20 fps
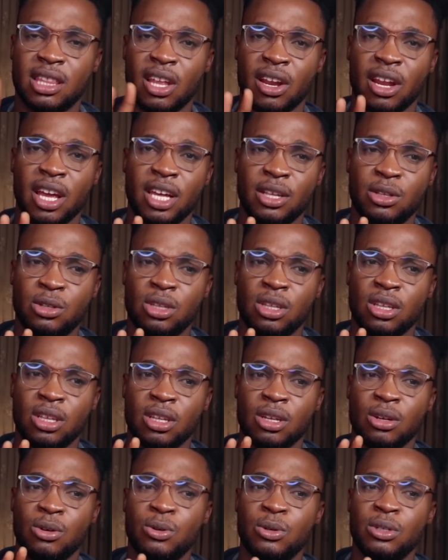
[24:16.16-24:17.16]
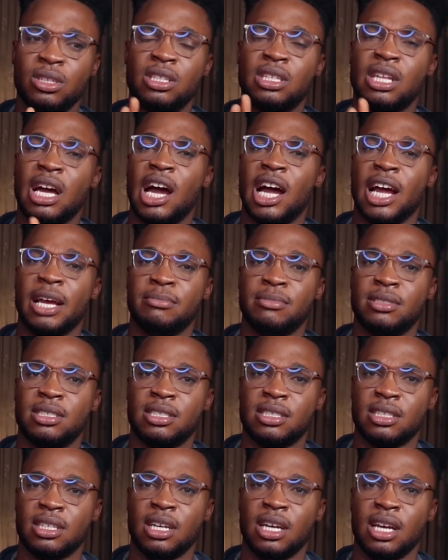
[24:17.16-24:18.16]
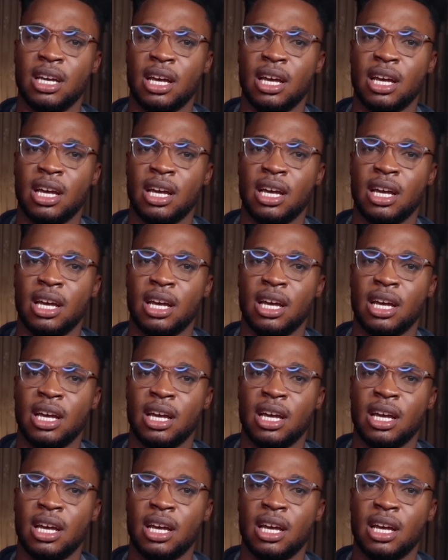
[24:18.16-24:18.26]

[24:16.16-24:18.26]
3 good times.